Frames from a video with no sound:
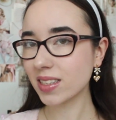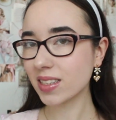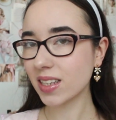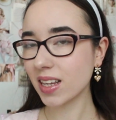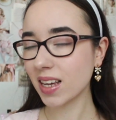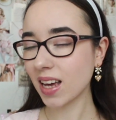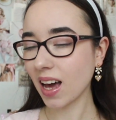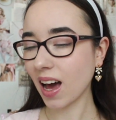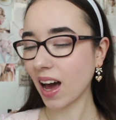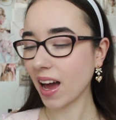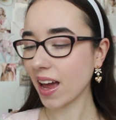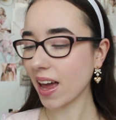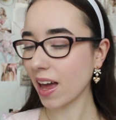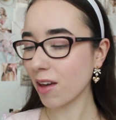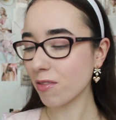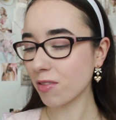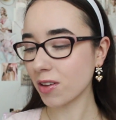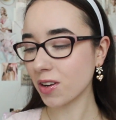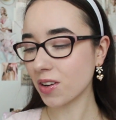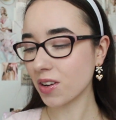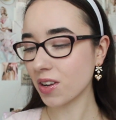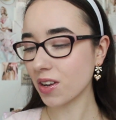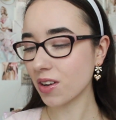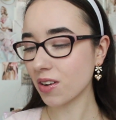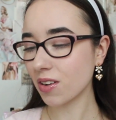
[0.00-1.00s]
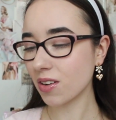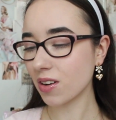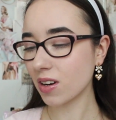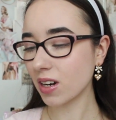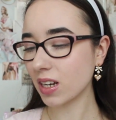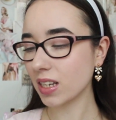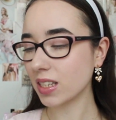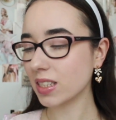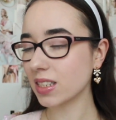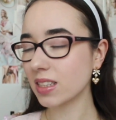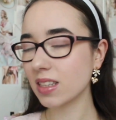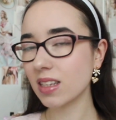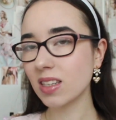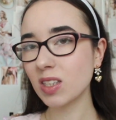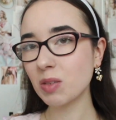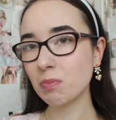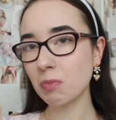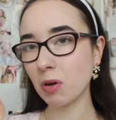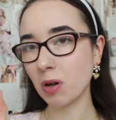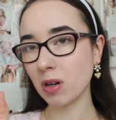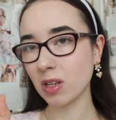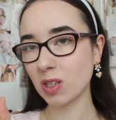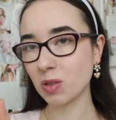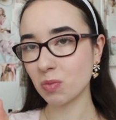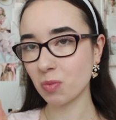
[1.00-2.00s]
thing I have in here is this
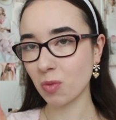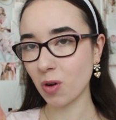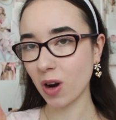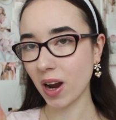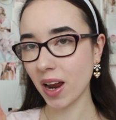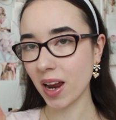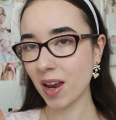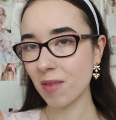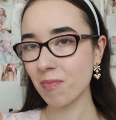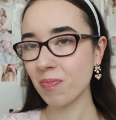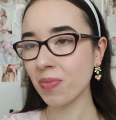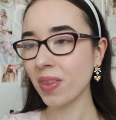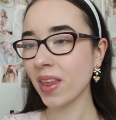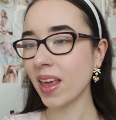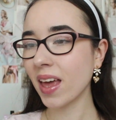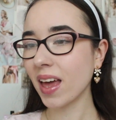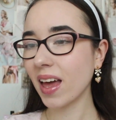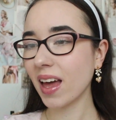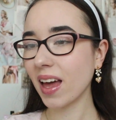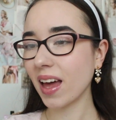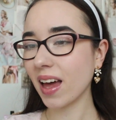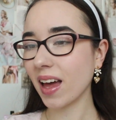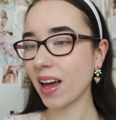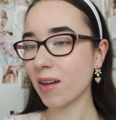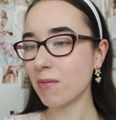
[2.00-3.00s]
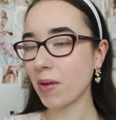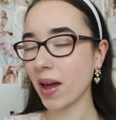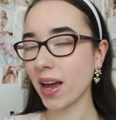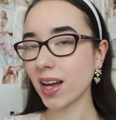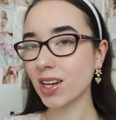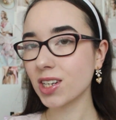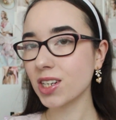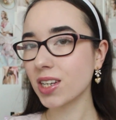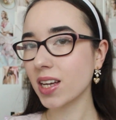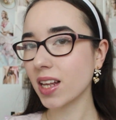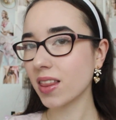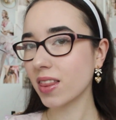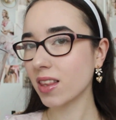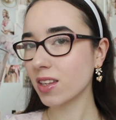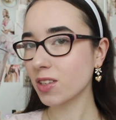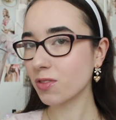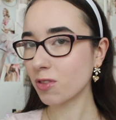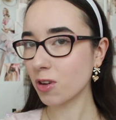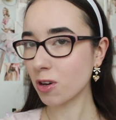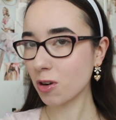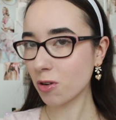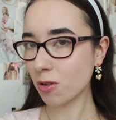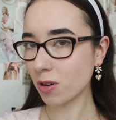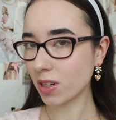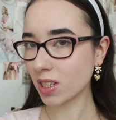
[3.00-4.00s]
body spray. I actually got this
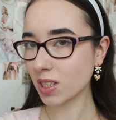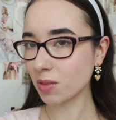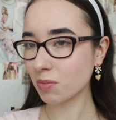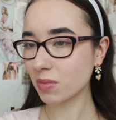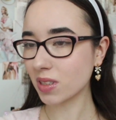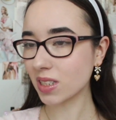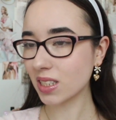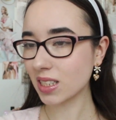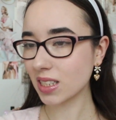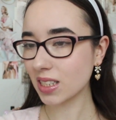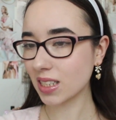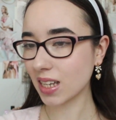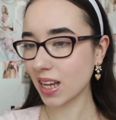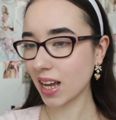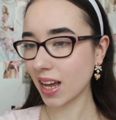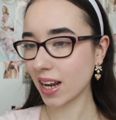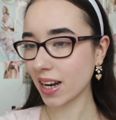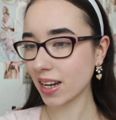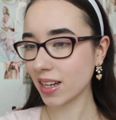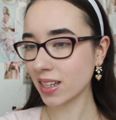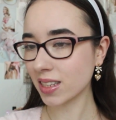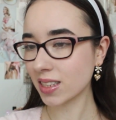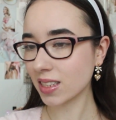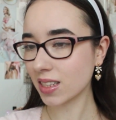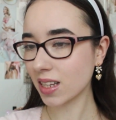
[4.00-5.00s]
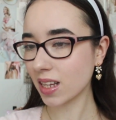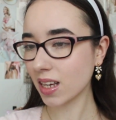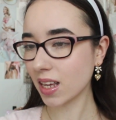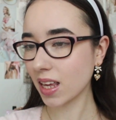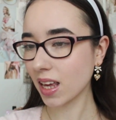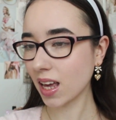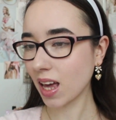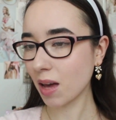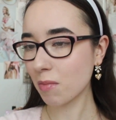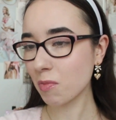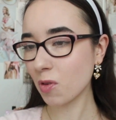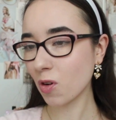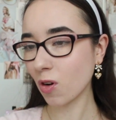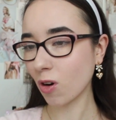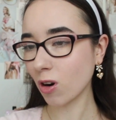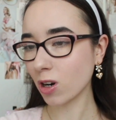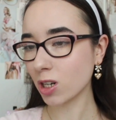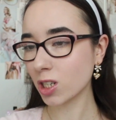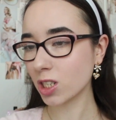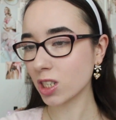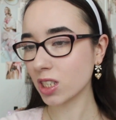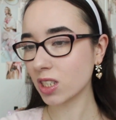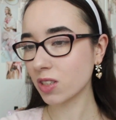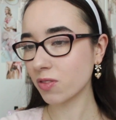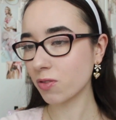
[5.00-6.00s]
for Christmas, and it's the Gingham
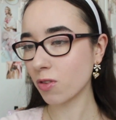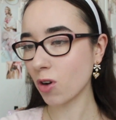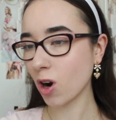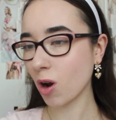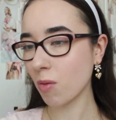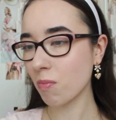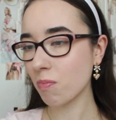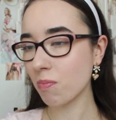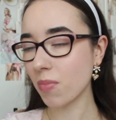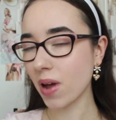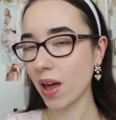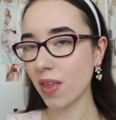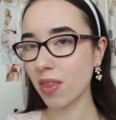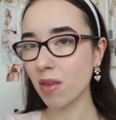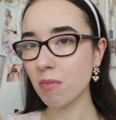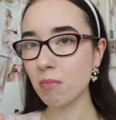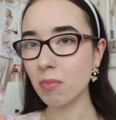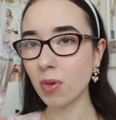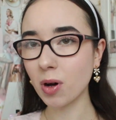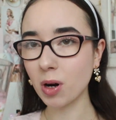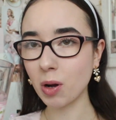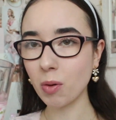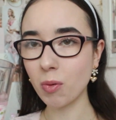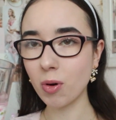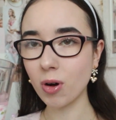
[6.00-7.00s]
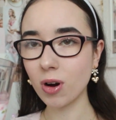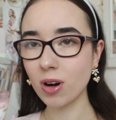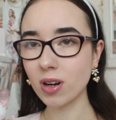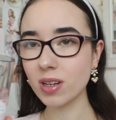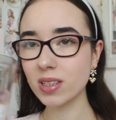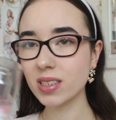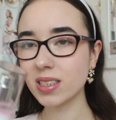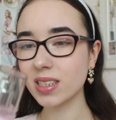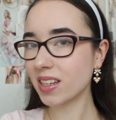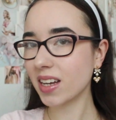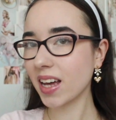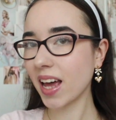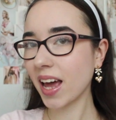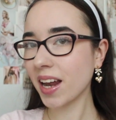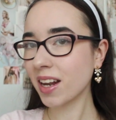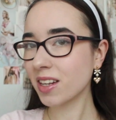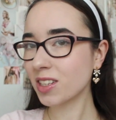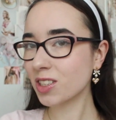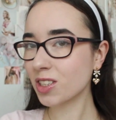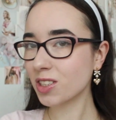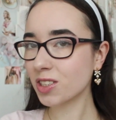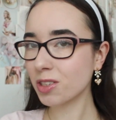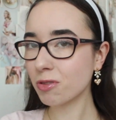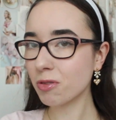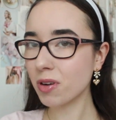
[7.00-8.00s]
Gorgeous from Bath and Body Works. And
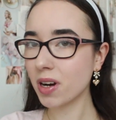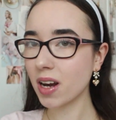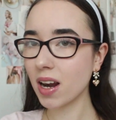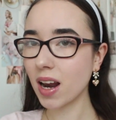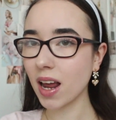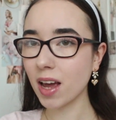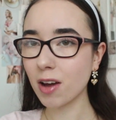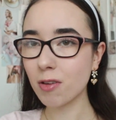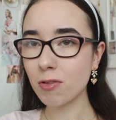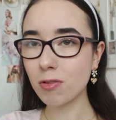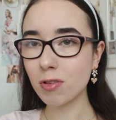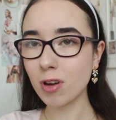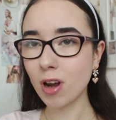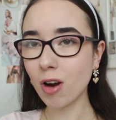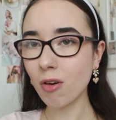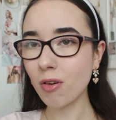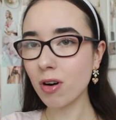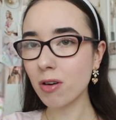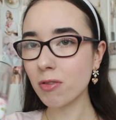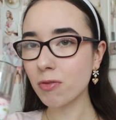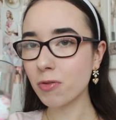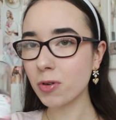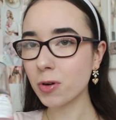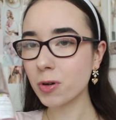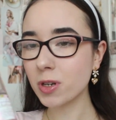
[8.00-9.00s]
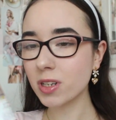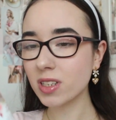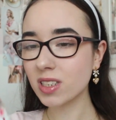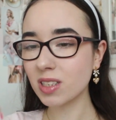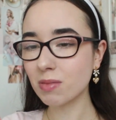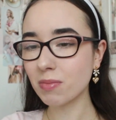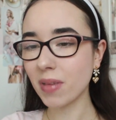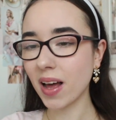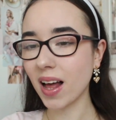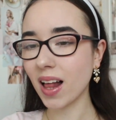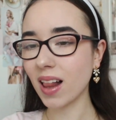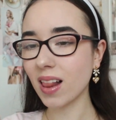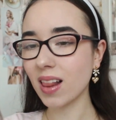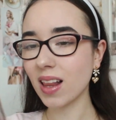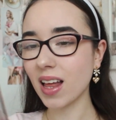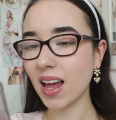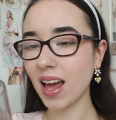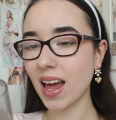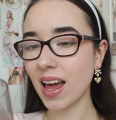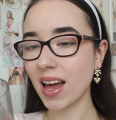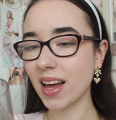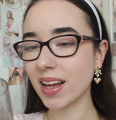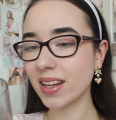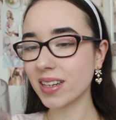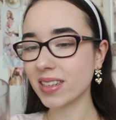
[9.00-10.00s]
it's just a really like floral, fruity smell,
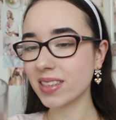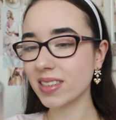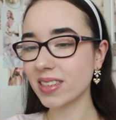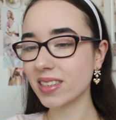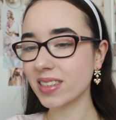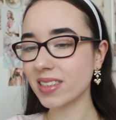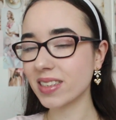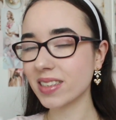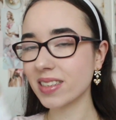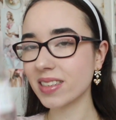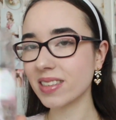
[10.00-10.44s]
and